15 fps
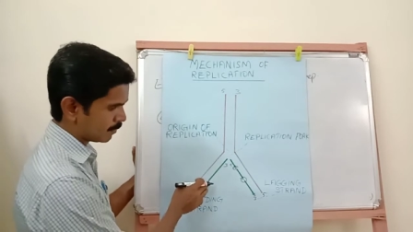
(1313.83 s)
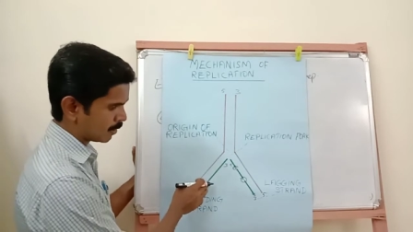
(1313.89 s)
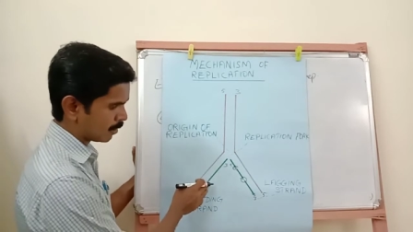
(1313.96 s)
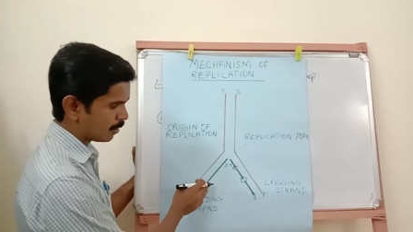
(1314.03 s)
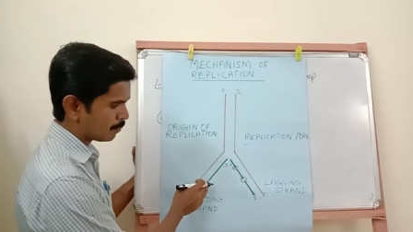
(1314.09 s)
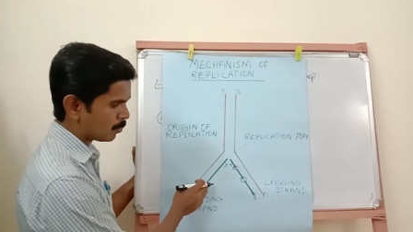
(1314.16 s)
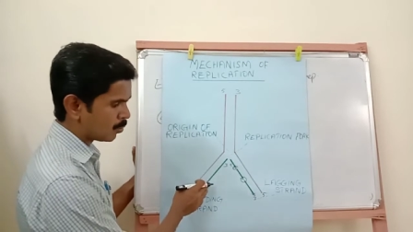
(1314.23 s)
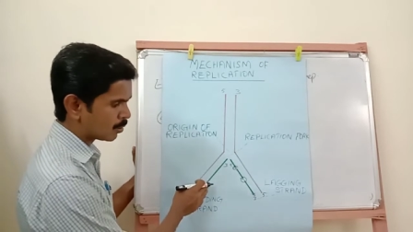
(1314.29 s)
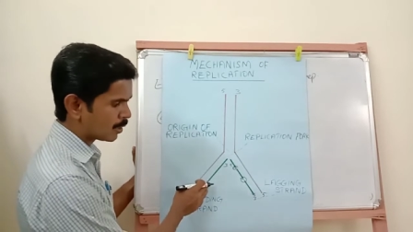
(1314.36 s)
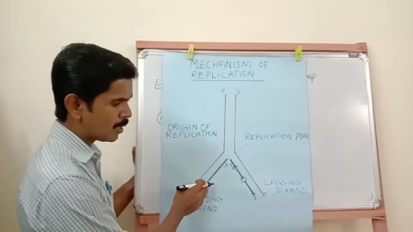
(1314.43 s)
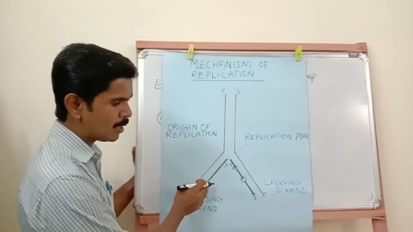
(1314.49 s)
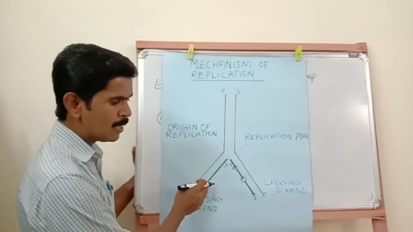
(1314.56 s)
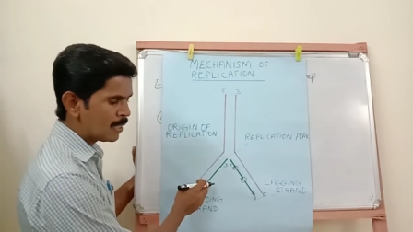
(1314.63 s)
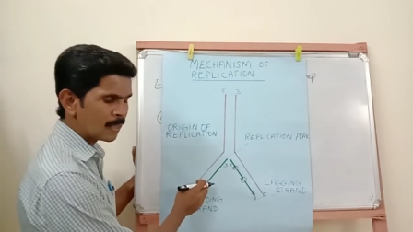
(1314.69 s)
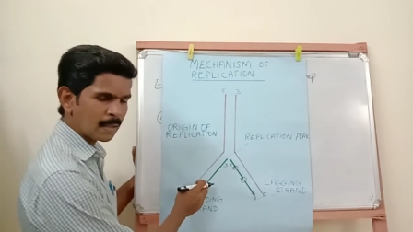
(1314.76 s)
Okay, both
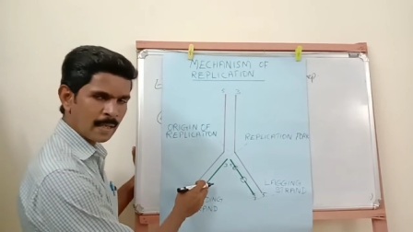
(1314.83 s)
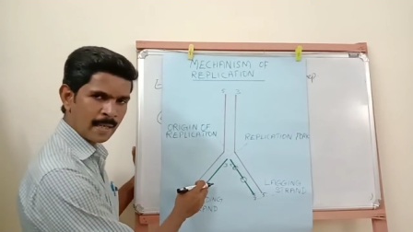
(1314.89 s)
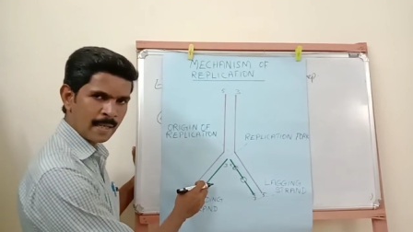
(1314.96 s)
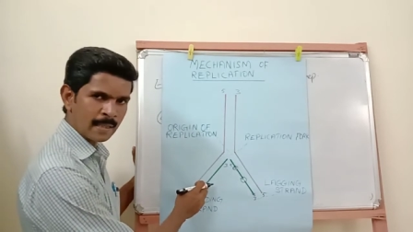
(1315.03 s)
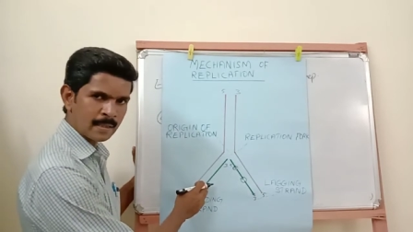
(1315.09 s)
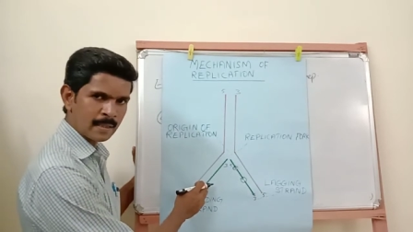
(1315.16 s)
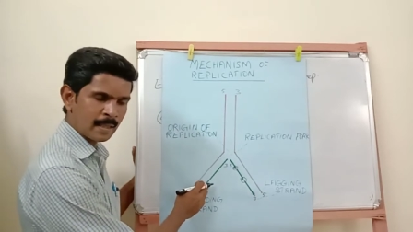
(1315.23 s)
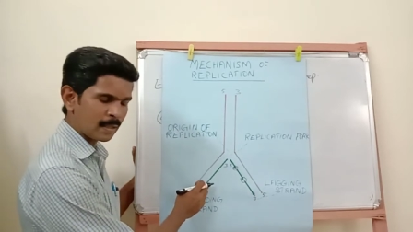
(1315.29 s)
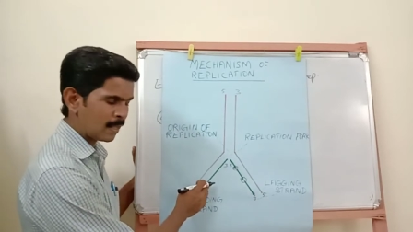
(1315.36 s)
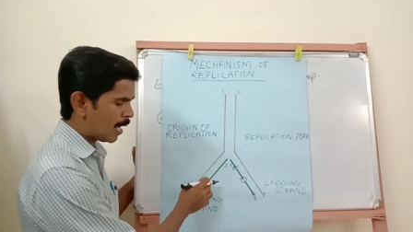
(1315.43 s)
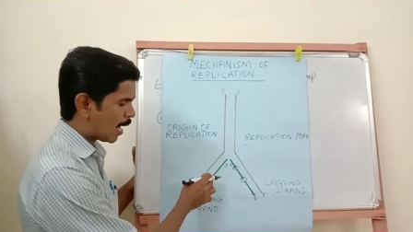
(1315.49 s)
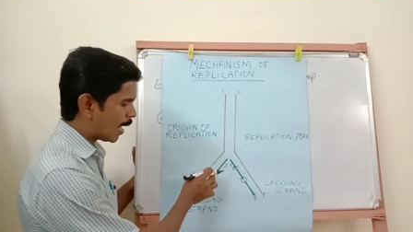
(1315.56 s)
are connected.